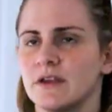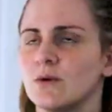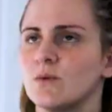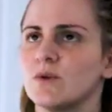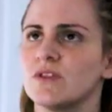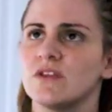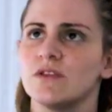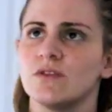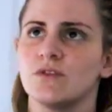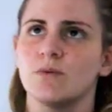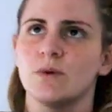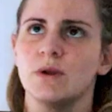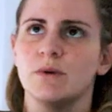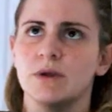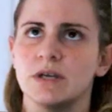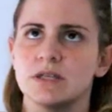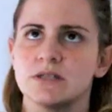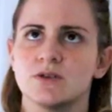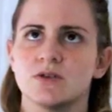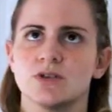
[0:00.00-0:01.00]
think within 3
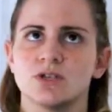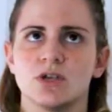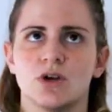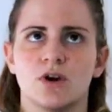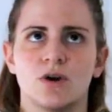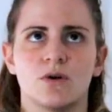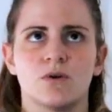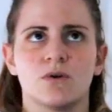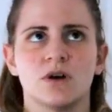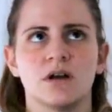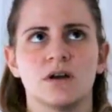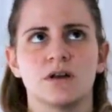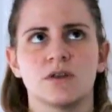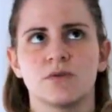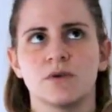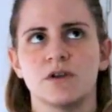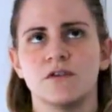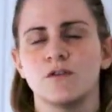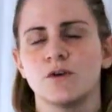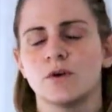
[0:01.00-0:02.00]
weeks or so,
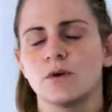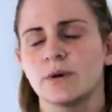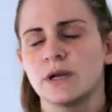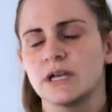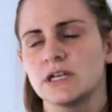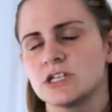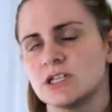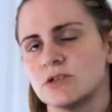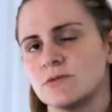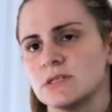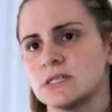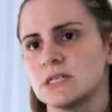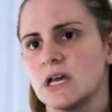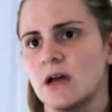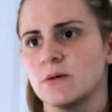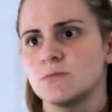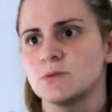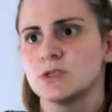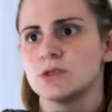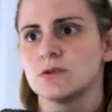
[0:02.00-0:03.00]
3-4 weeks, she was
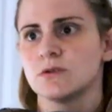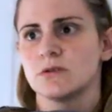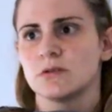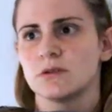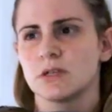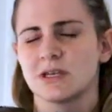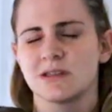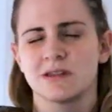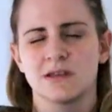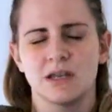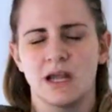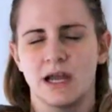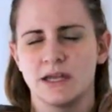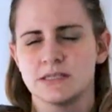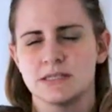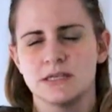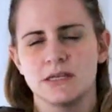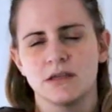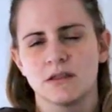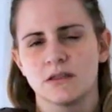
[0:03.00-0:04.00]
up to like the
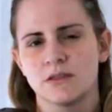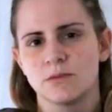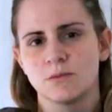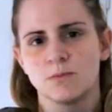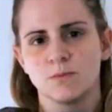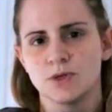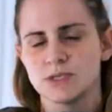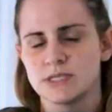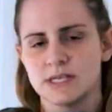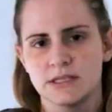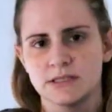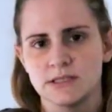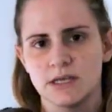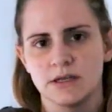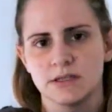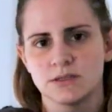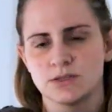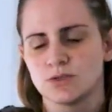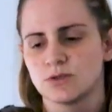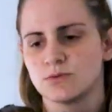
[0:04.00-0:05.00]
90th
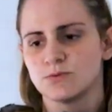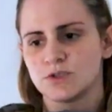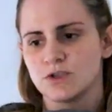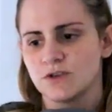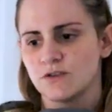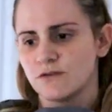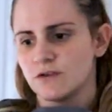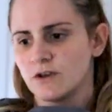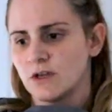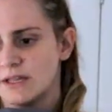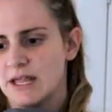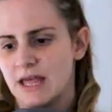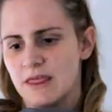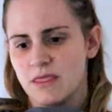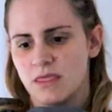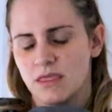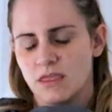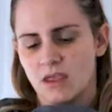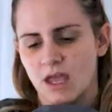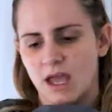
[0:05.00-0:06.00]
percentile in terms of
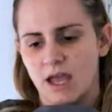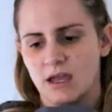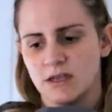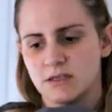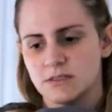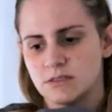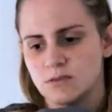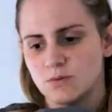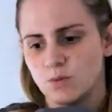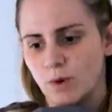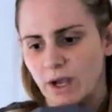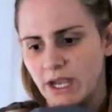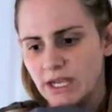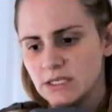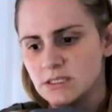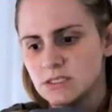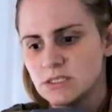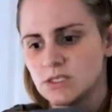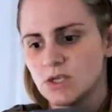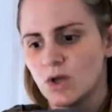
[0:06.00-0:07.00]
length and
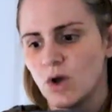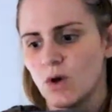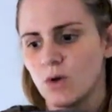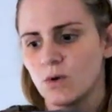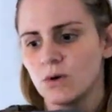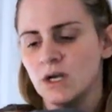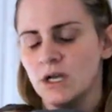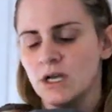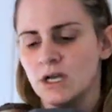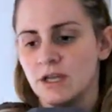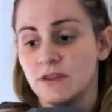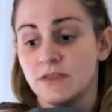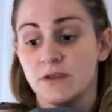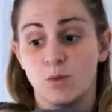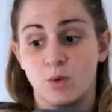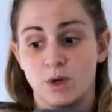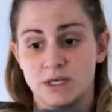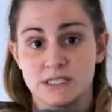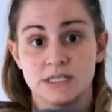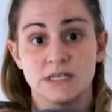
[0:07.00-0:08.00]
weight. So there
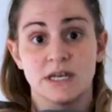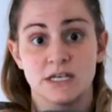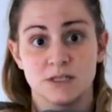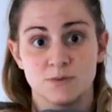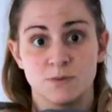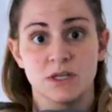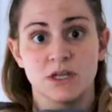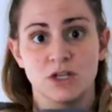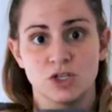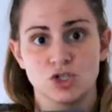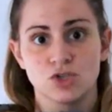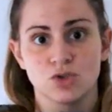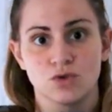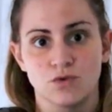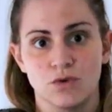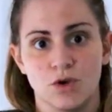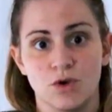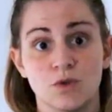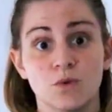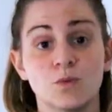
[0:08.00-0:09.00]
was an exponential
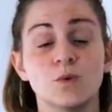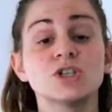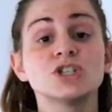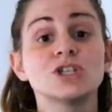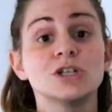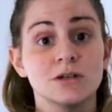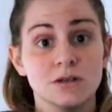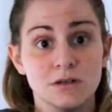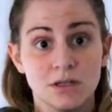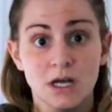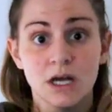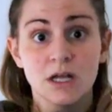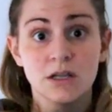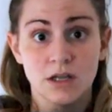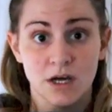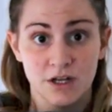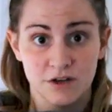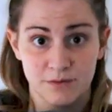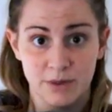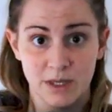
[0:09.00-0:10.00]
growth, which a
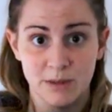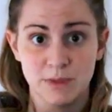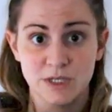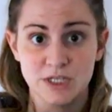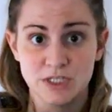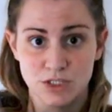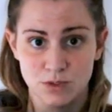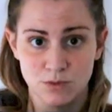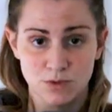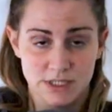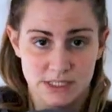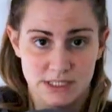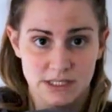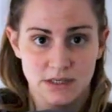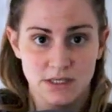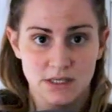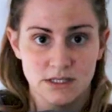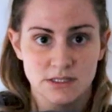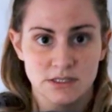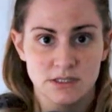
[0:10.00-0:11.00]
lot of babies, you will see
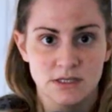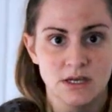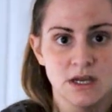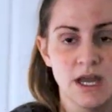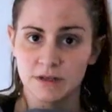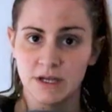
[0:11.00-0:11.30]
this.